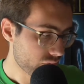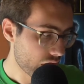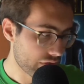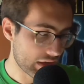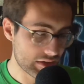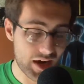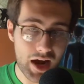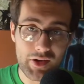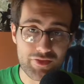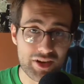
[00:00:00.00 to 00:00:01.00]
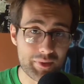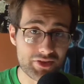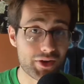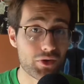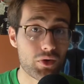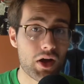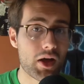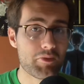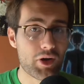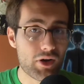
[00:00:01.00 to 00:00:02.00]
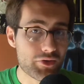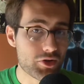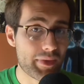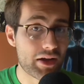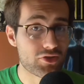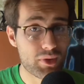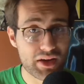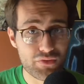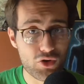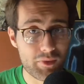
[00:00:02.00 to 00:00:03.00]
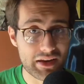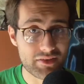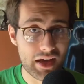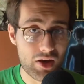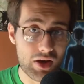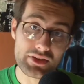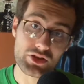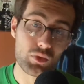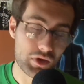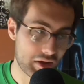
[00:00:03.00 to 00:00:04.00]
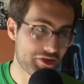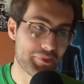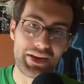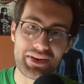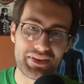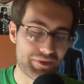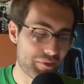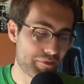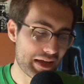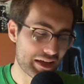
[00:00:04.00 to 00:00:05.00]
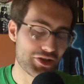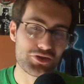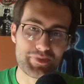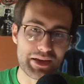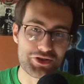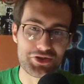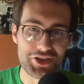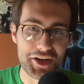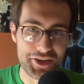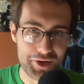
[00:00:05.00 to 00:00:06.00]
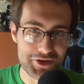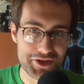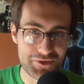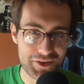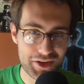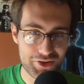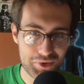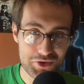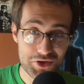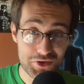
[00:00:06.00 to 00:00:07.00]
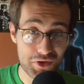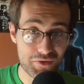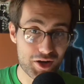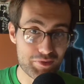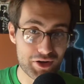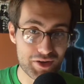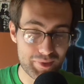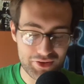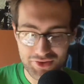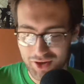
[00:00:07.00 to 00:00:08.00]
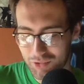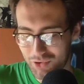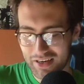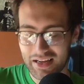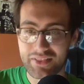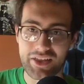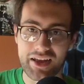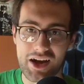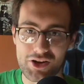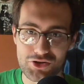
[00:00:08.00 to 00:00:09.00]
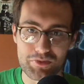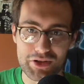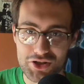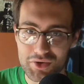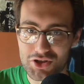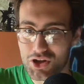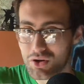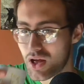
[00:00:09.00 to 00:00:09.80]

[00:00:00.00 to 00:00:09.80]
the entire FNM in total, but we're up to about 24 minutes now. I don't want to make you spend your entire day watching this video, so we'll just talk very briefly about sideboarding, and then I shall bid you adieu.